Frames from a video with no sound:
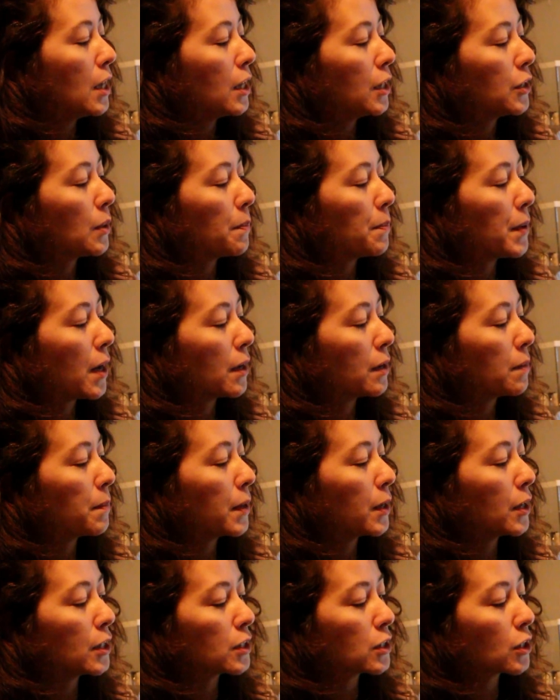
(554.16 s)
The bottom
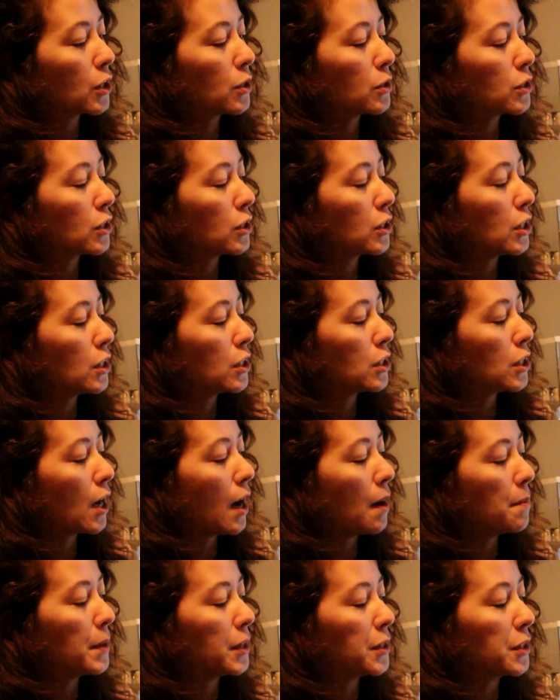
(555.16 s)
part's closer to the
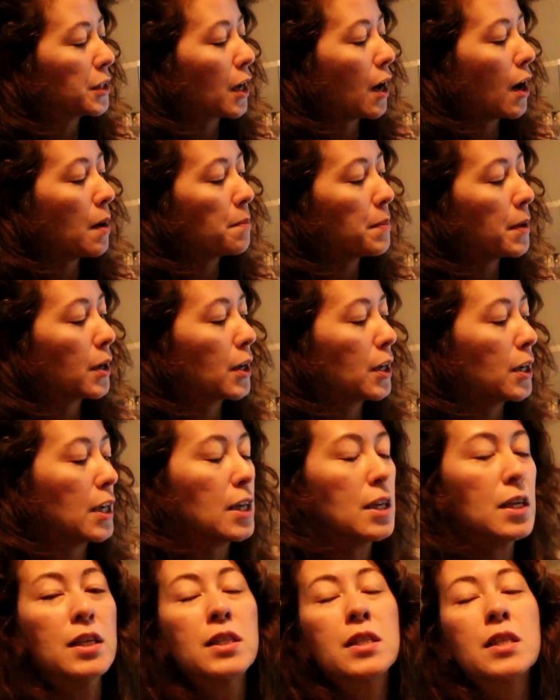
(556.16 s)
top, but the top part
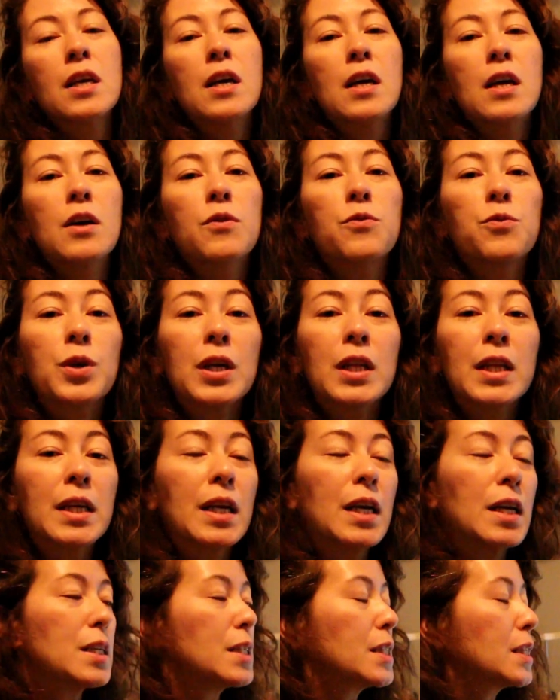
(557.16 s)
is really
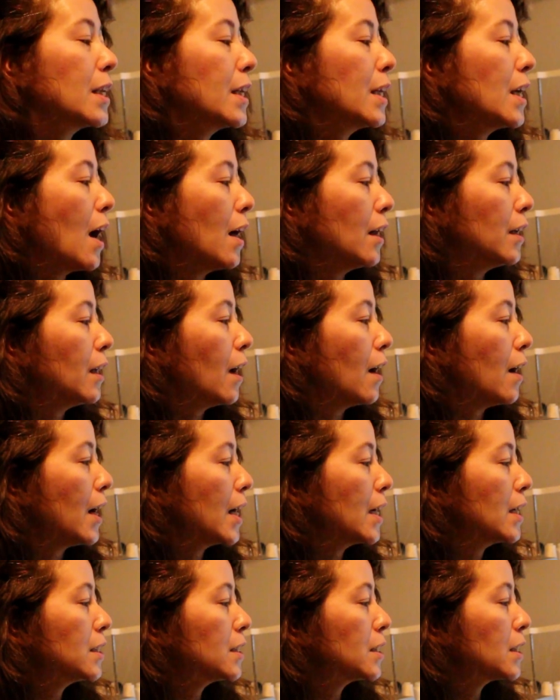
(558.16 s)
nicely
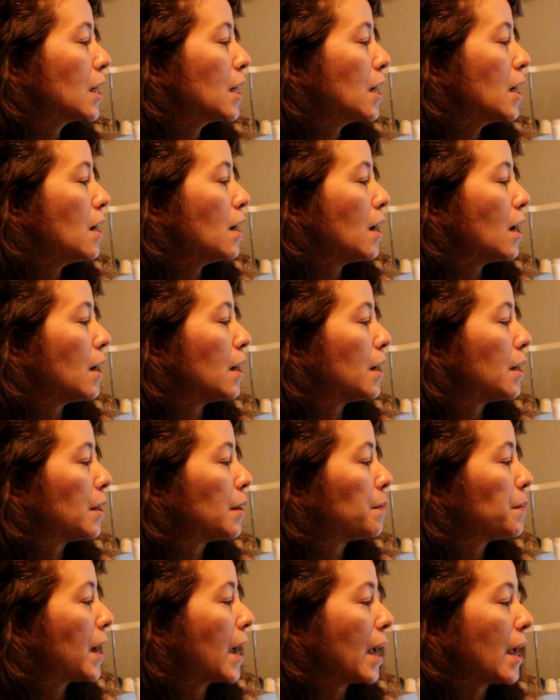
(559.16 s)
aligned,
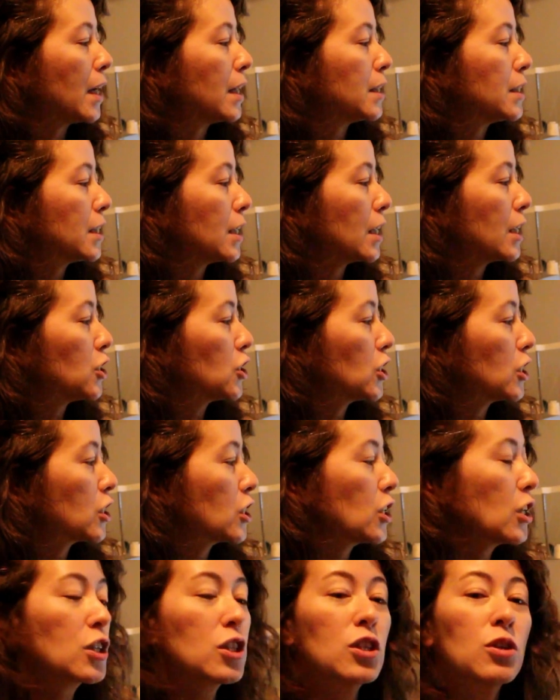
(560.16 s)
and it just
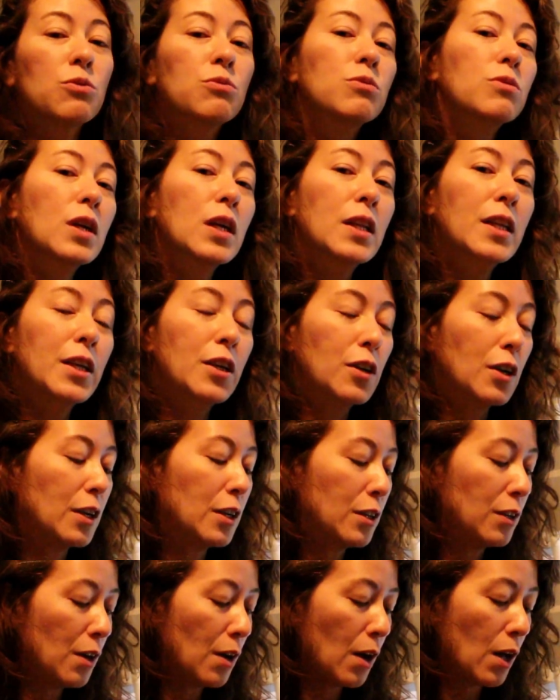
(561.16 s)
looks really
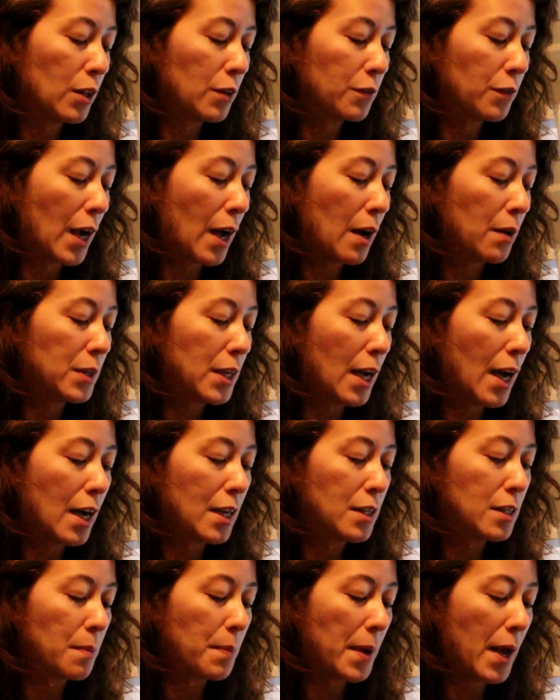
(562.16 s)
good all around
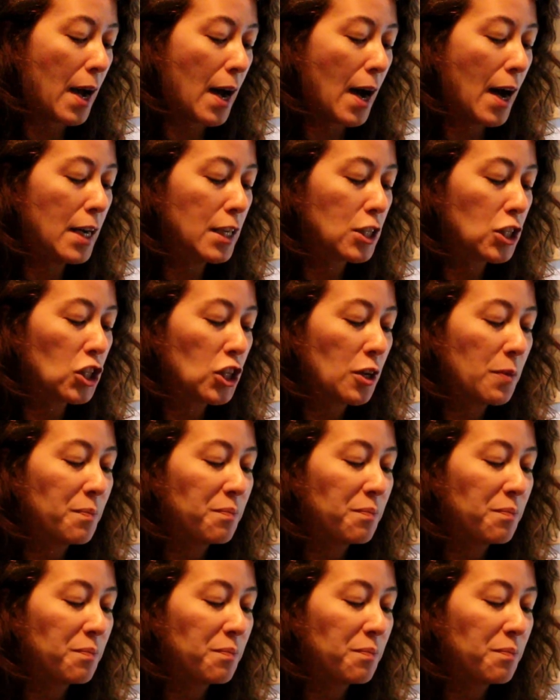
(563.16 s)
as a patch.